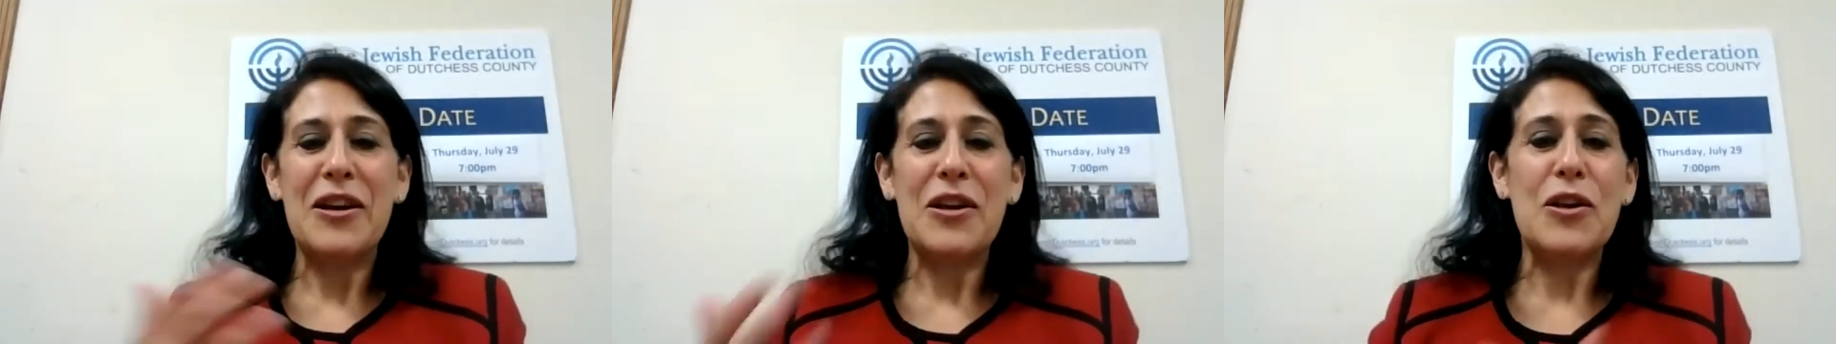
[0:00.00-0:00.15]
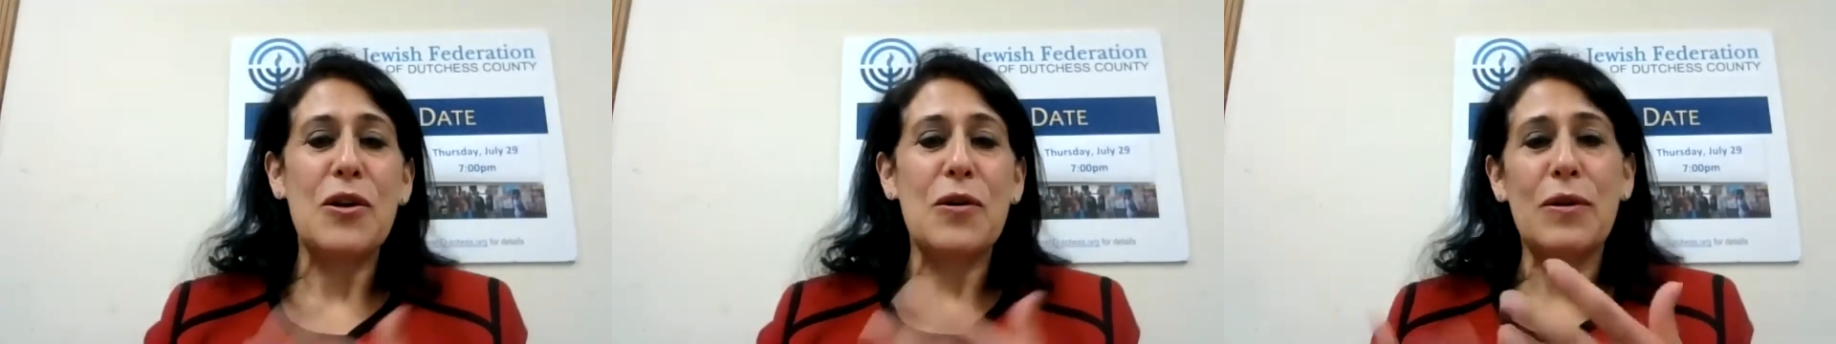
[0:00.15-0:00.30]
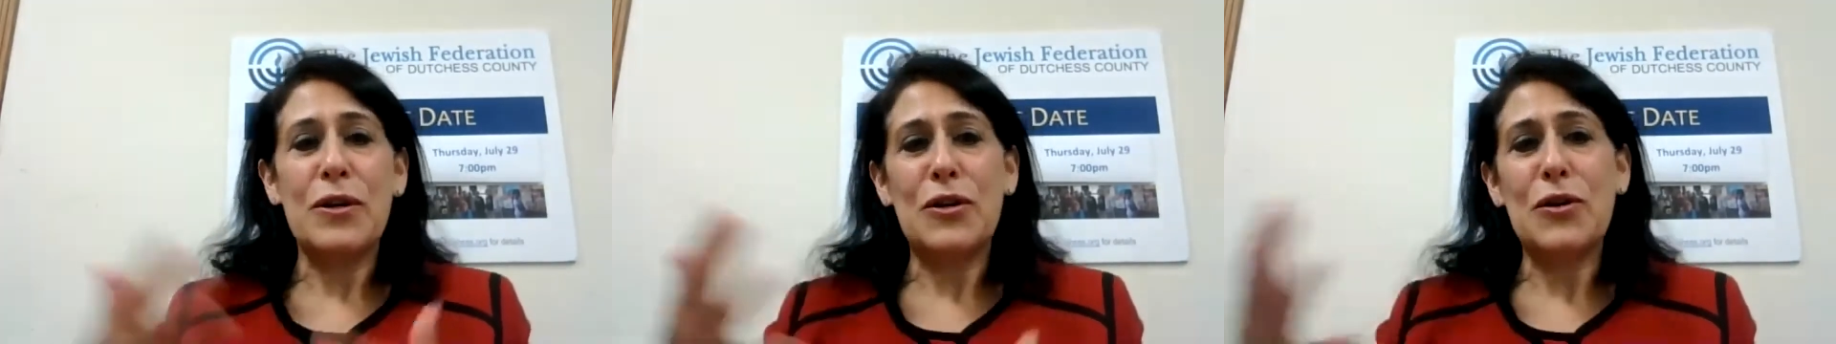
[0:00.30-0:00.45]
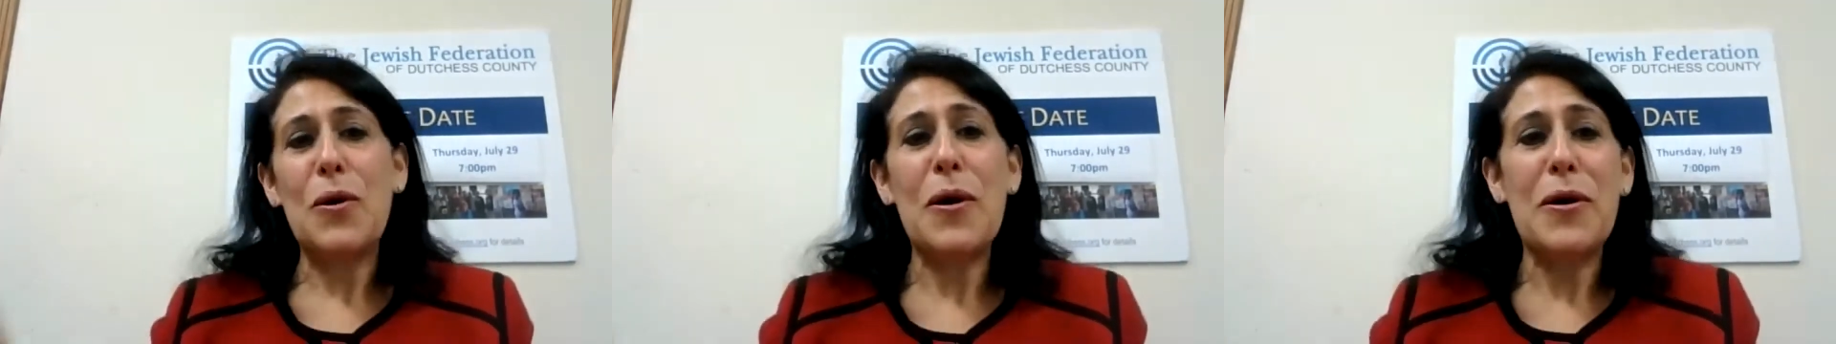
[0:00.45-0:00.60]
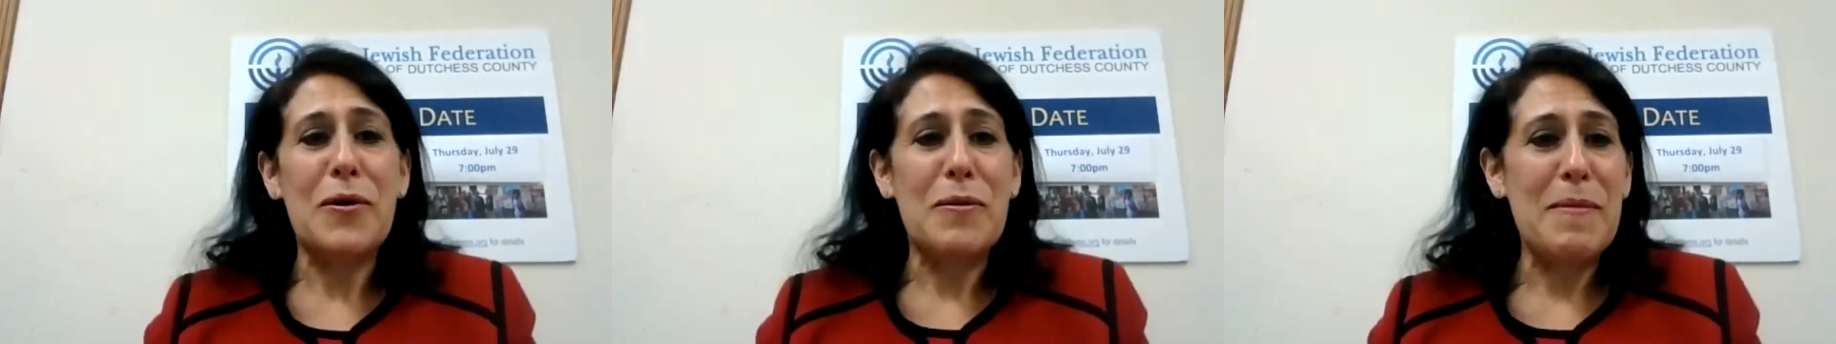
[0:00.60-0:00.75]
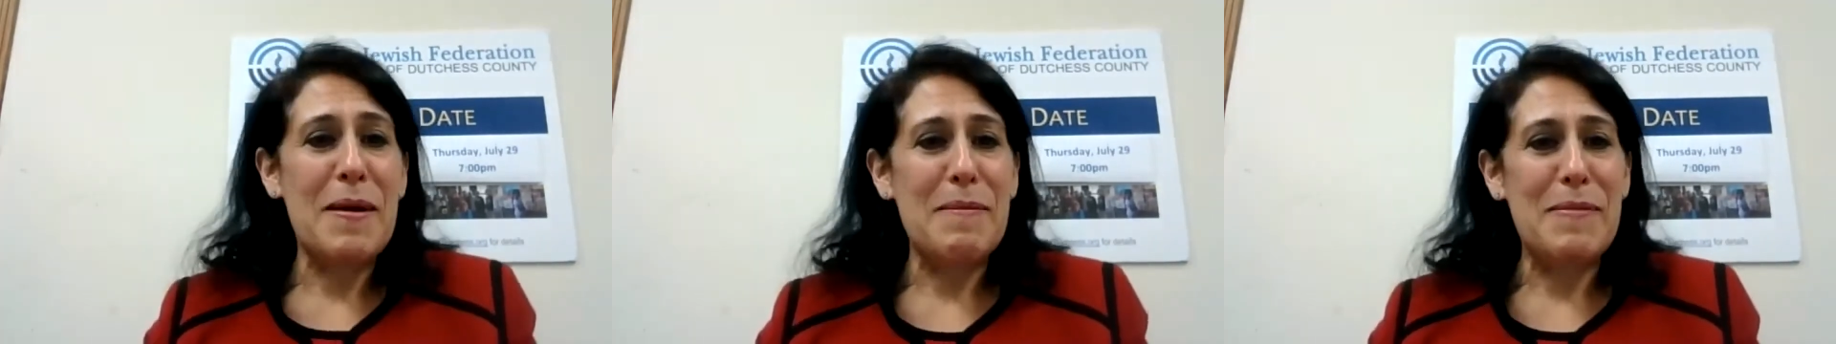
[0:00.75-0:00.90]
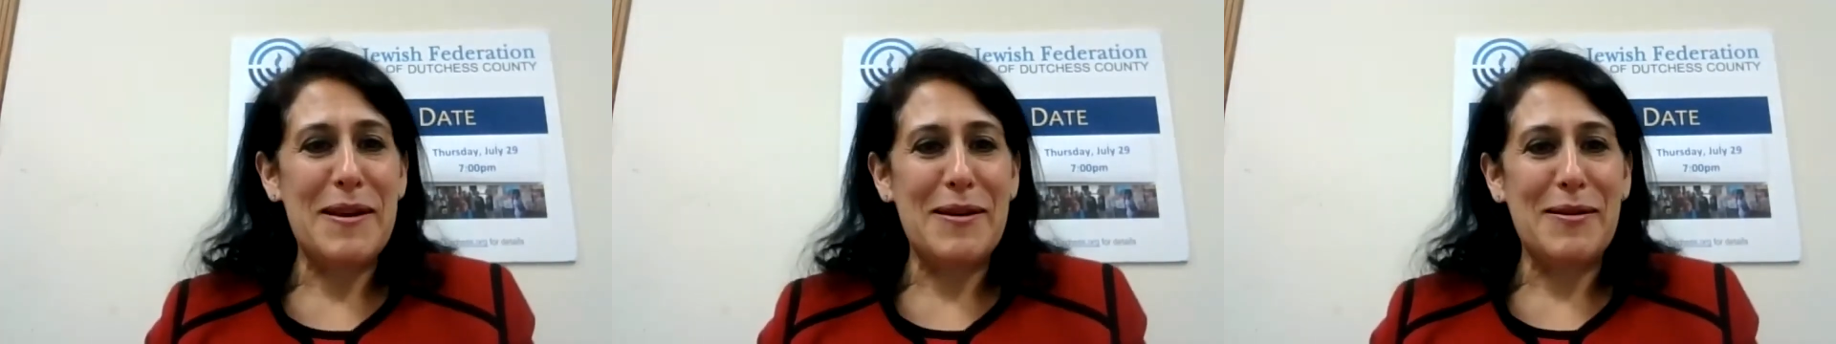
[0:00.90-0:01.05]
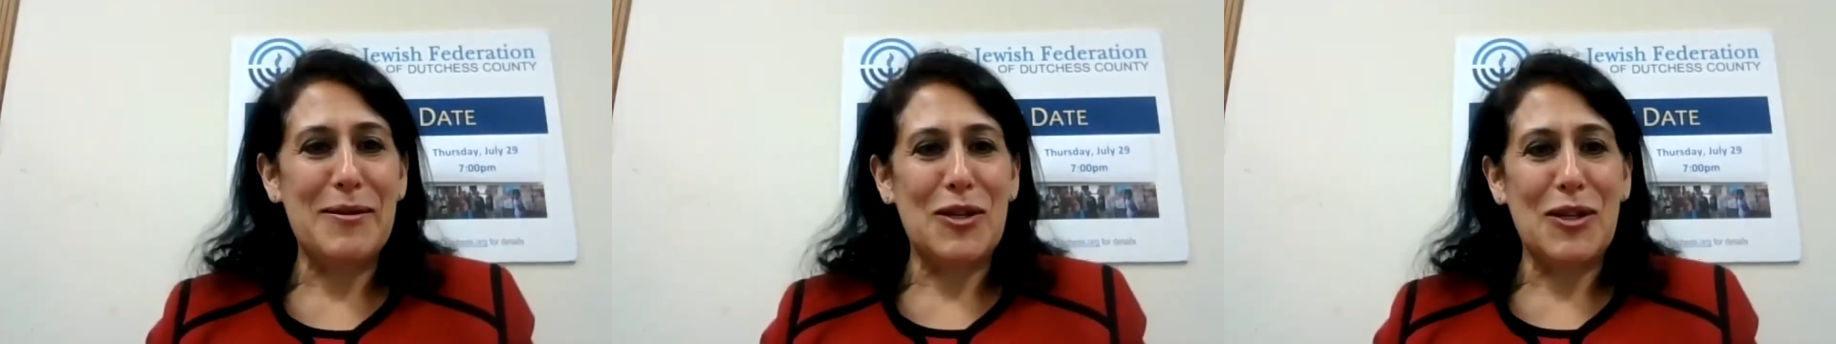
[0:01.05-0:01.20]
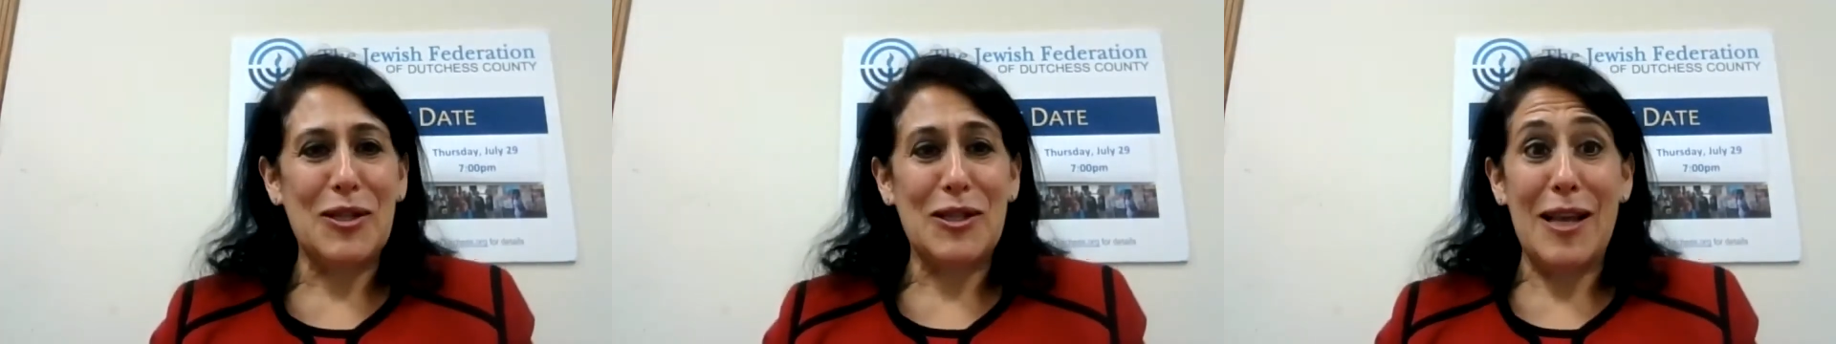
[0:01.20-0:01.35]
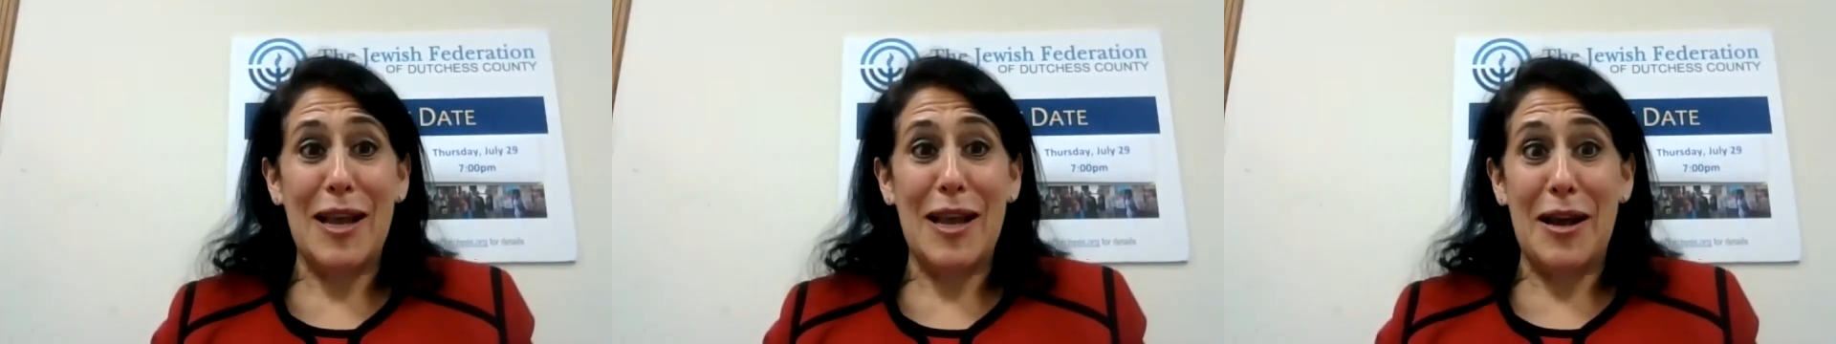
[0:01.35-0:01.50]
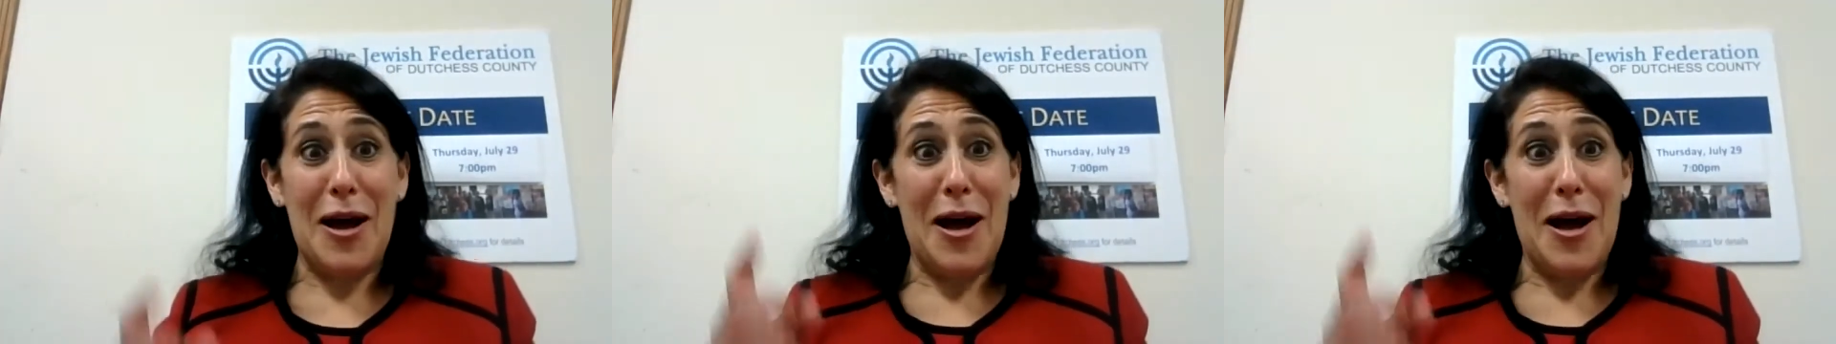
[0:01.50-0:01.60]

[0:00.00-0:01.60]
you're a daughter, maybe he's just like,